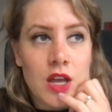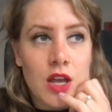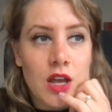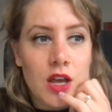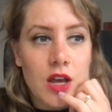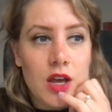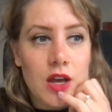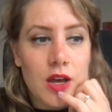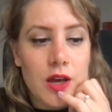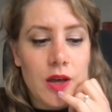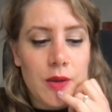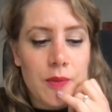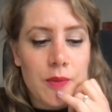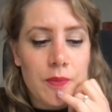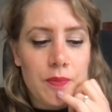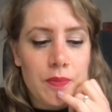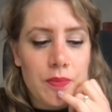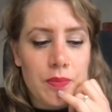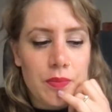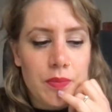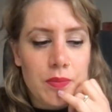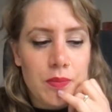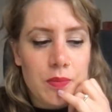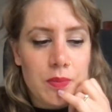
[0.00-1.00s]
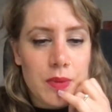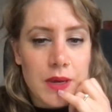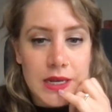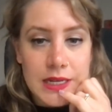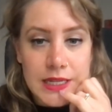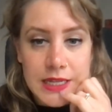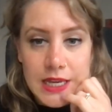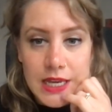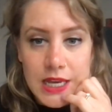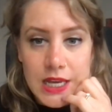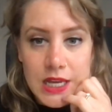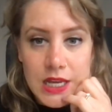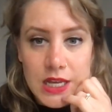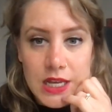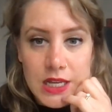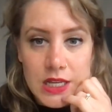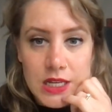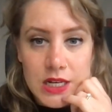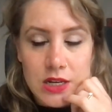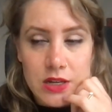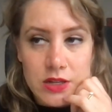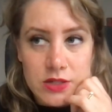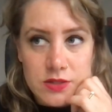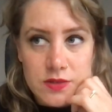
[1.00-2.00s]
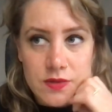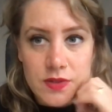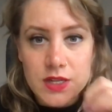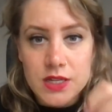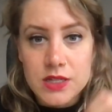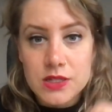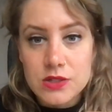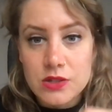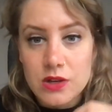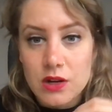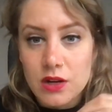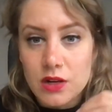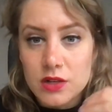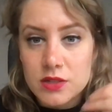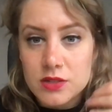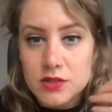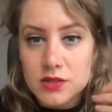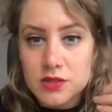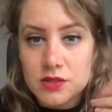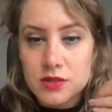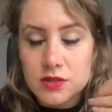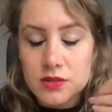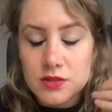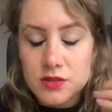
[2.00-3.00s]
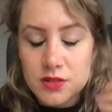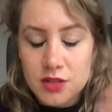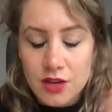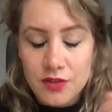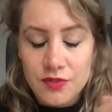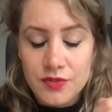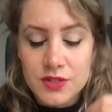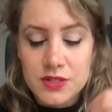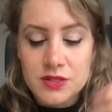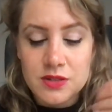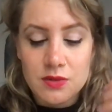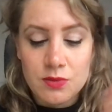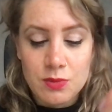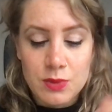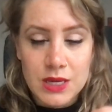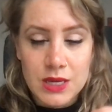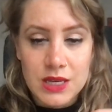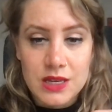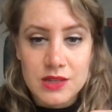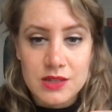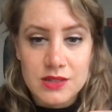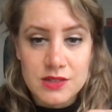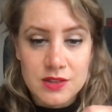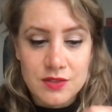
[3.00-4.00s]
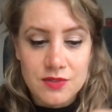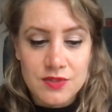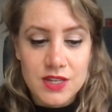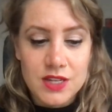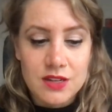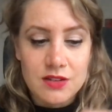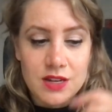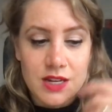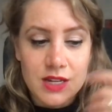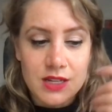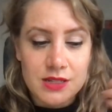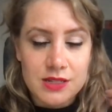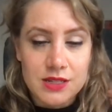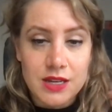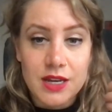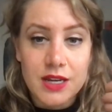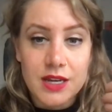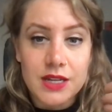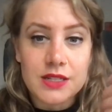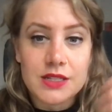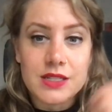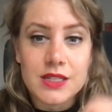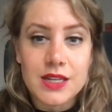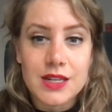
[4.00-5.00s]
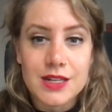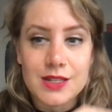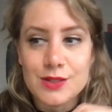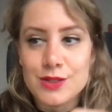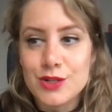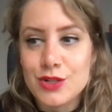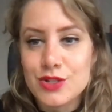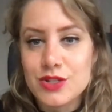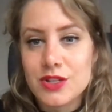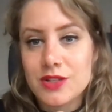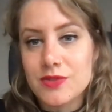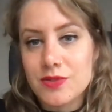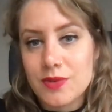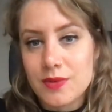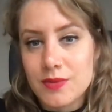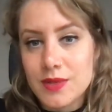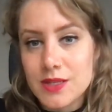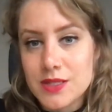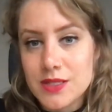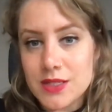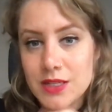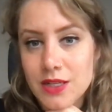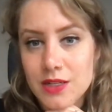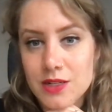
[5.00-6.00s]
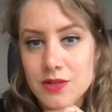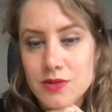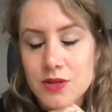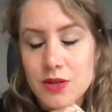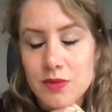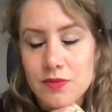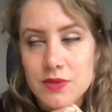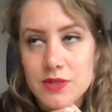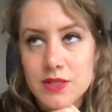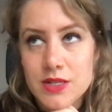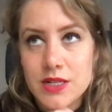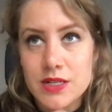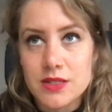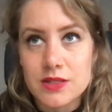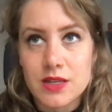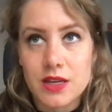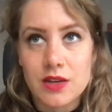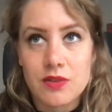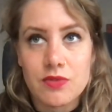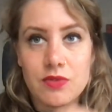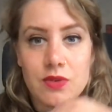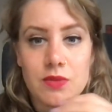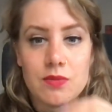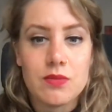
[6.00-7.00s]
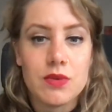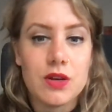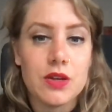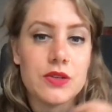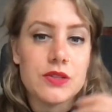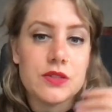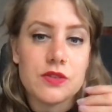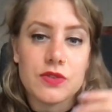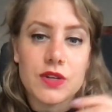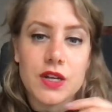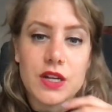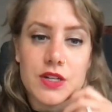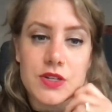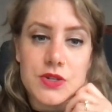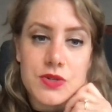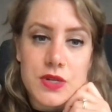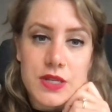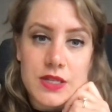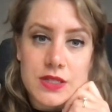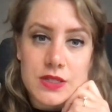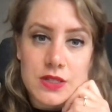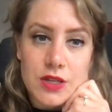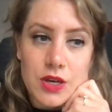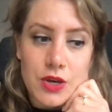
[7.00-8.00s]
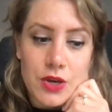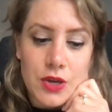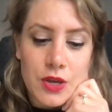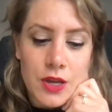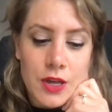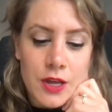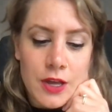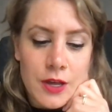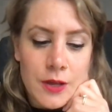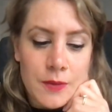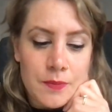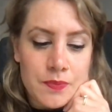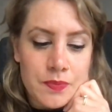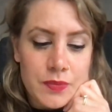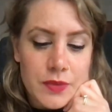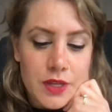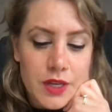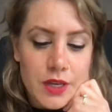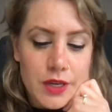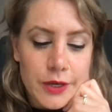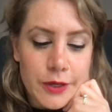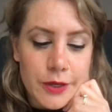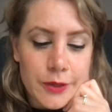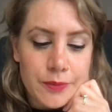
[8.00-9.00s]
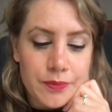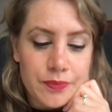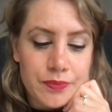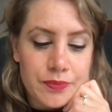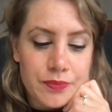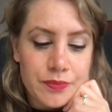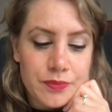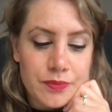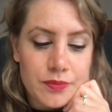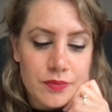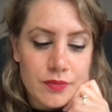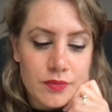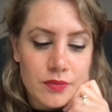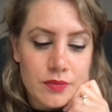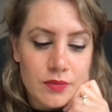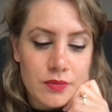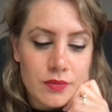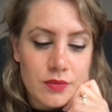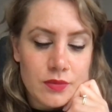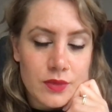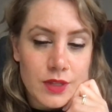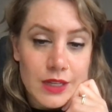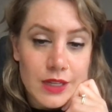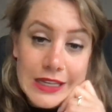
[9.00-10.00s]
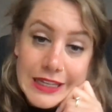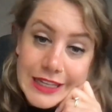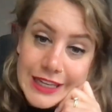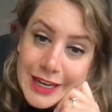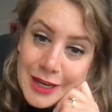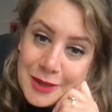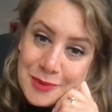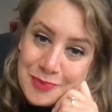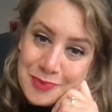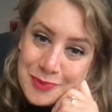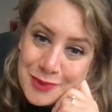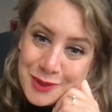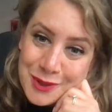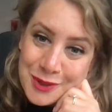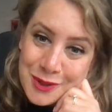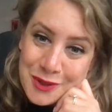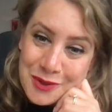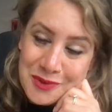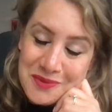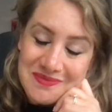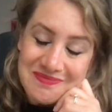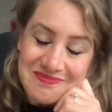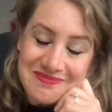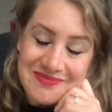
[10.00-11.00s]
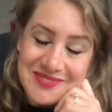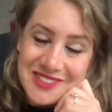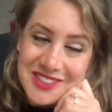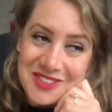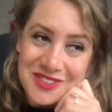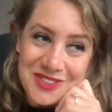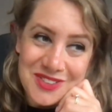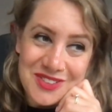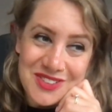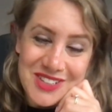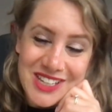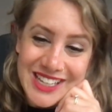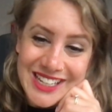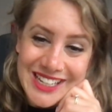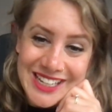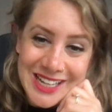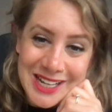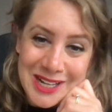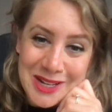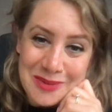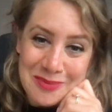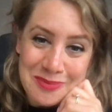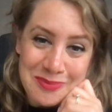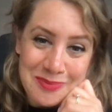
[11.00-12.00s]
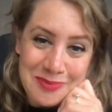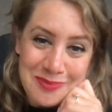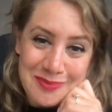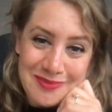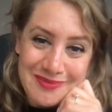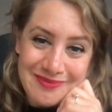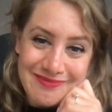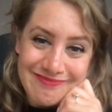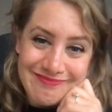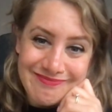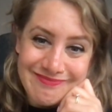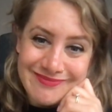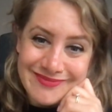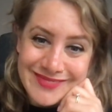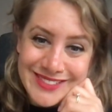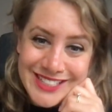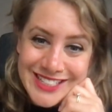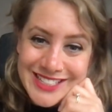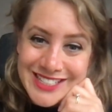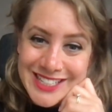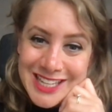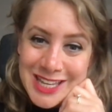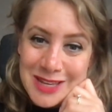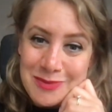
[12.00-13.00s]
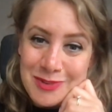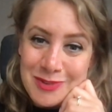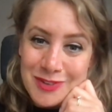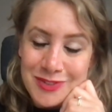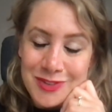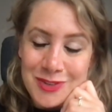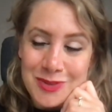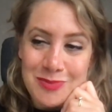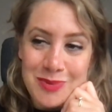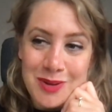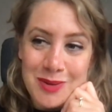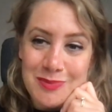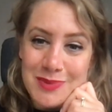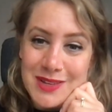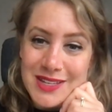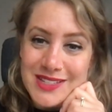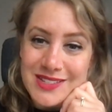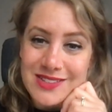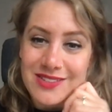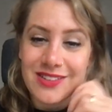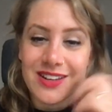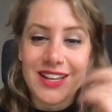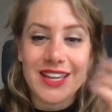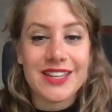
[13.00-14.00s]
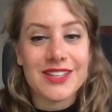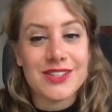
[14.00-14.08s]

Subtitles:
Um, but yeah, lots of these dogs suffer severe anxiety, and it's not just from this country. Obviously, it's like from loads of countries. So, um, yeah, if you can help, just keep a few puppies or like